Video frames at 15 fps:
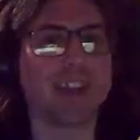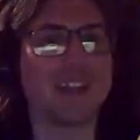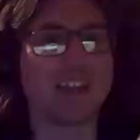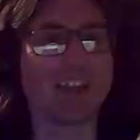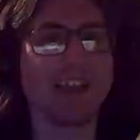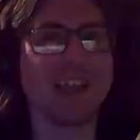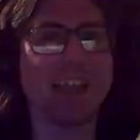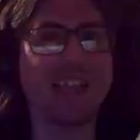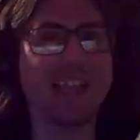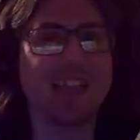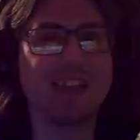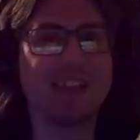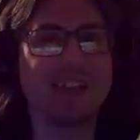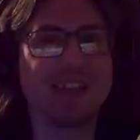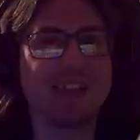like a
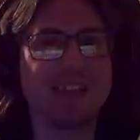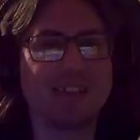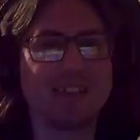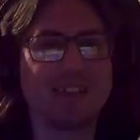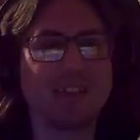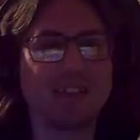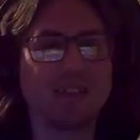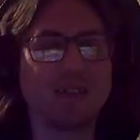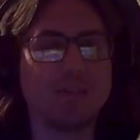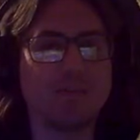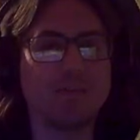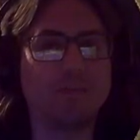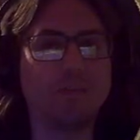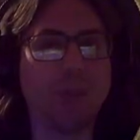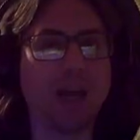
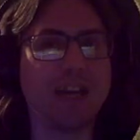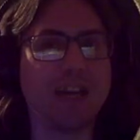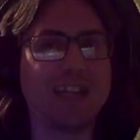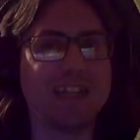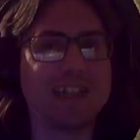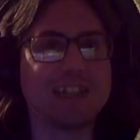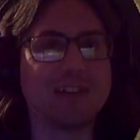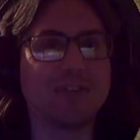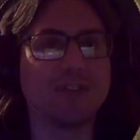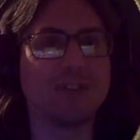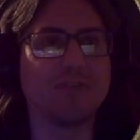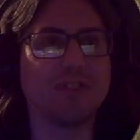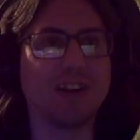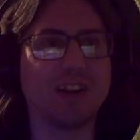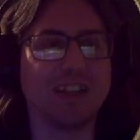vanish on
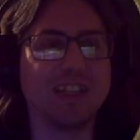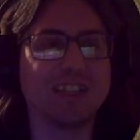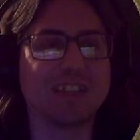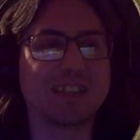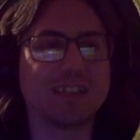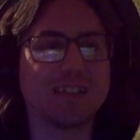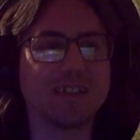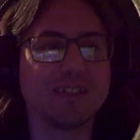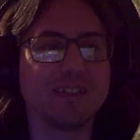the right.